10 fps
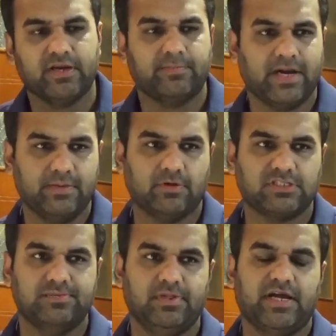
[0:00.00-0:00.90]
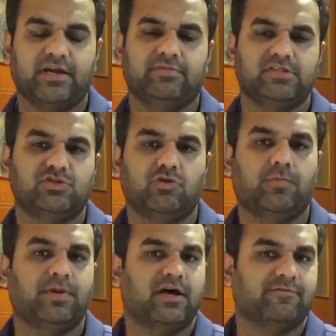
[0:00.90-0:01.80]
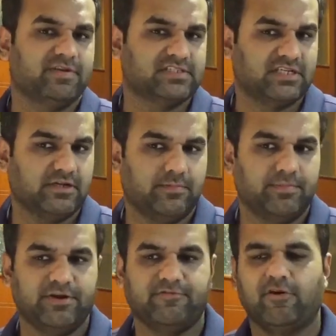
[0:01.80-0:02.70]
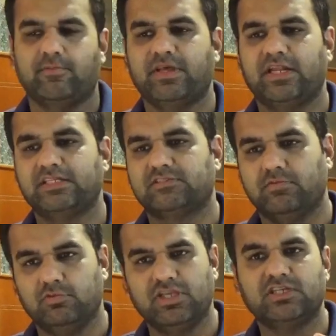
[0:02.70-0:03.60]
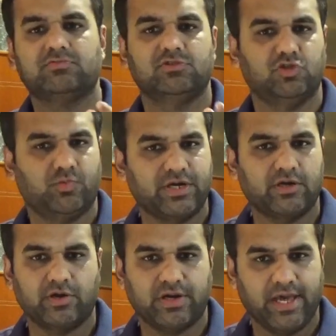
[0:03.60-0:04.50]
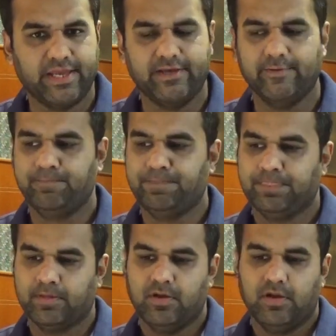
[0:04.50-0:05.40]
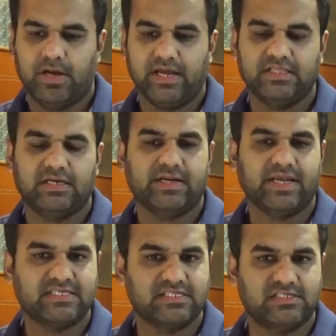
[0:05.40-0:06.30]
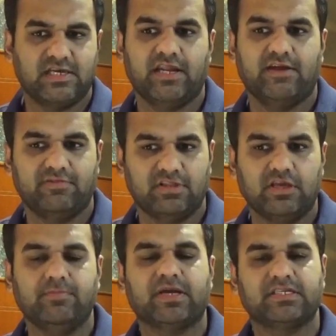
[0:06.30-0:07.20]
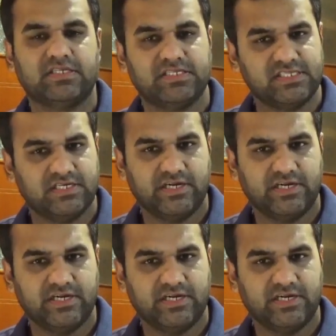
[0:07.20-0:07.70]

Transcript: It might possible that once you open our fixed income platform, there is few things which you might not like the text and everything, because it is under